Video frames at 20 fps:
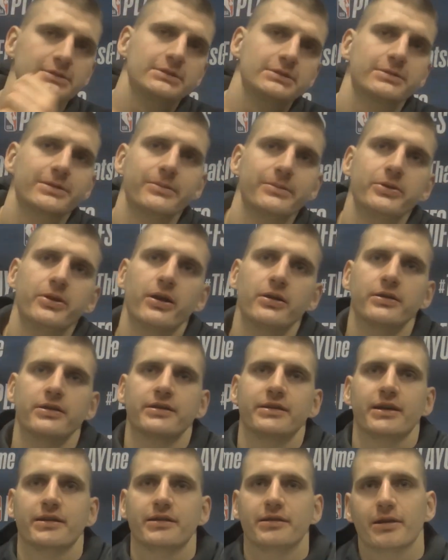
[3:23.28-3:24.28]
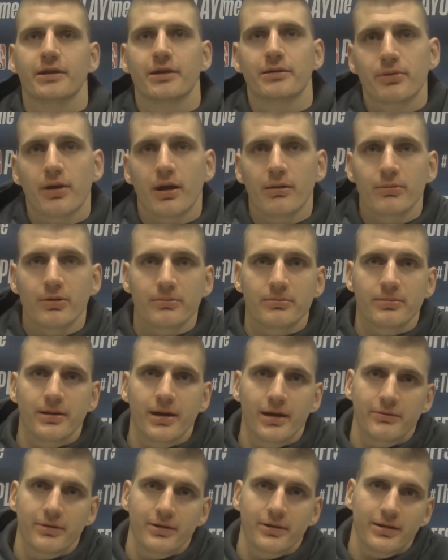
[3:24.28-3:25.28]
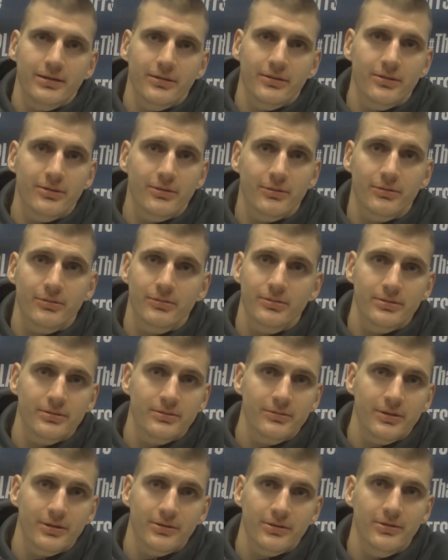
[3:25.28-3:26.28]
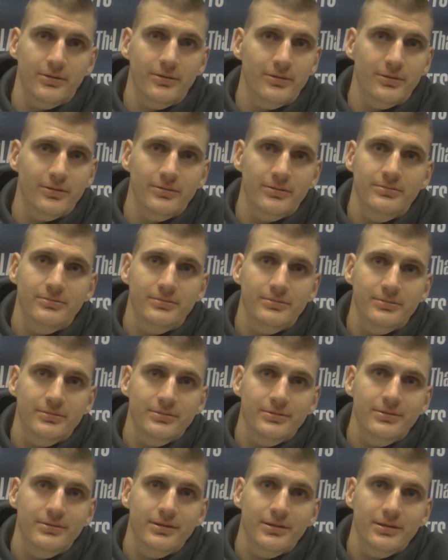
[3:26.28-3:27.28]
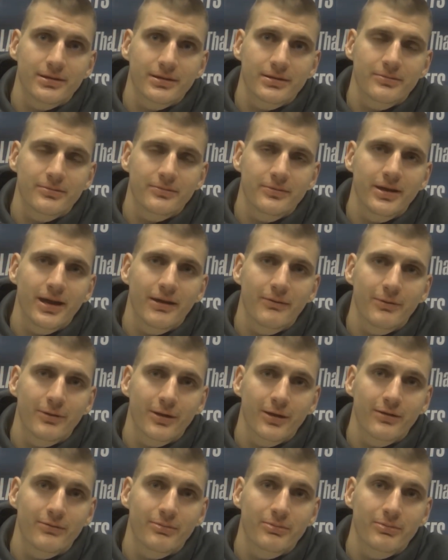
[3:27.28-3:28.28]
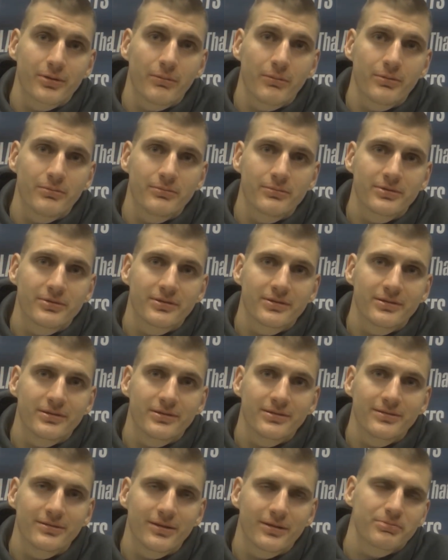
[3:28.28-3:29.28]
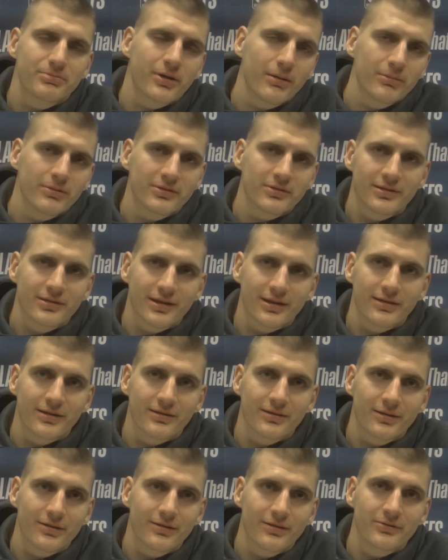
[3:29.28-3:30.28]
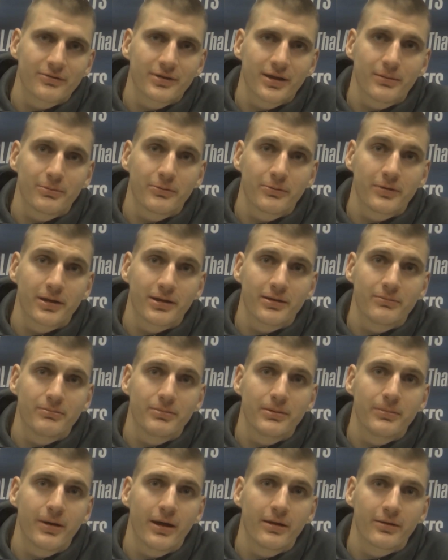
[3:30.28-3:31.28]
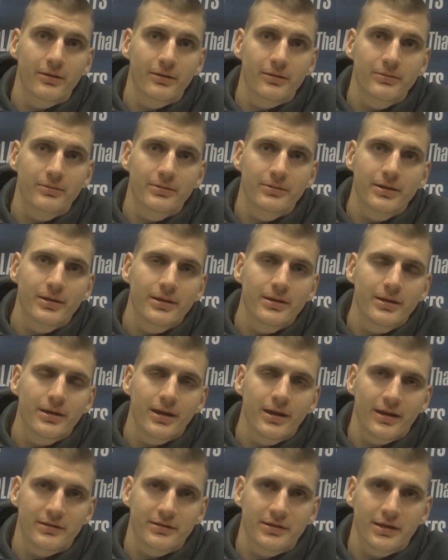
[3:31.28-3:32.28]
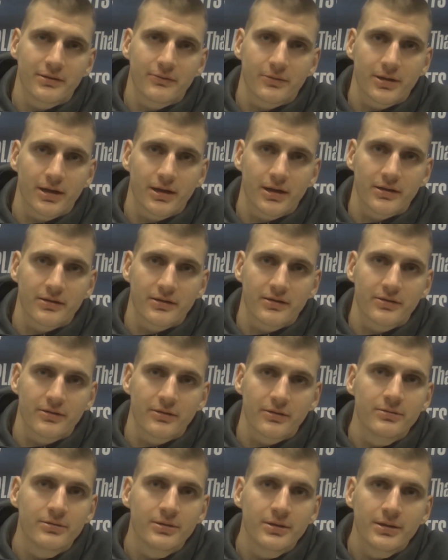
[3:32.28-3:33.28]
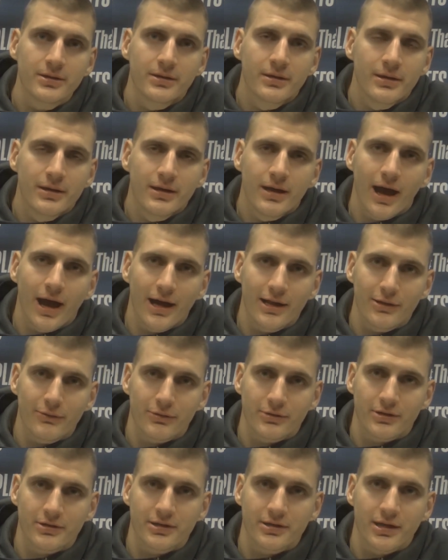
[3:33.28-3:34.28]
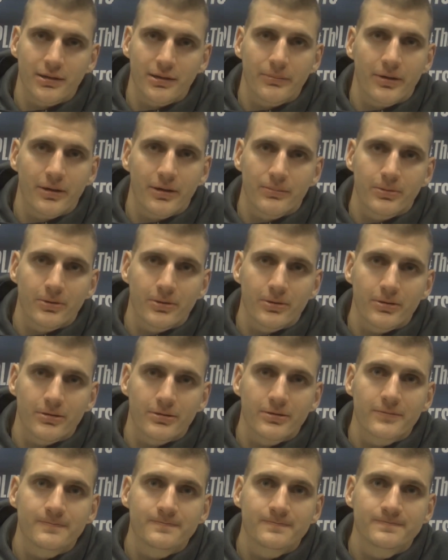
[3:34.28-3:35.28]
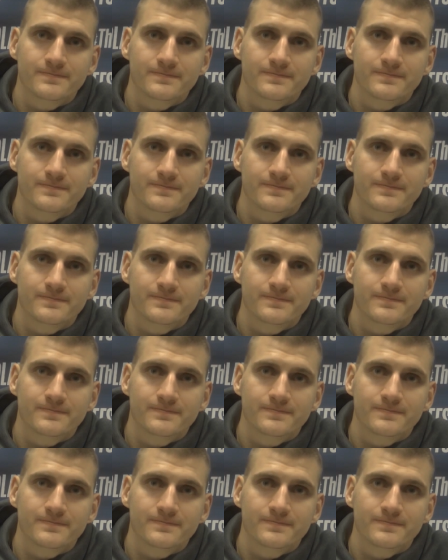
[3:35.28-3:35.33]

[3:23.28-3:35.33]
To be honest, that's their problem. I really don't know what to do. We have a lot of problems, not problems, like a lot of stuff, but we can be better as Denver Nuggets. So I don't want to think about Portland.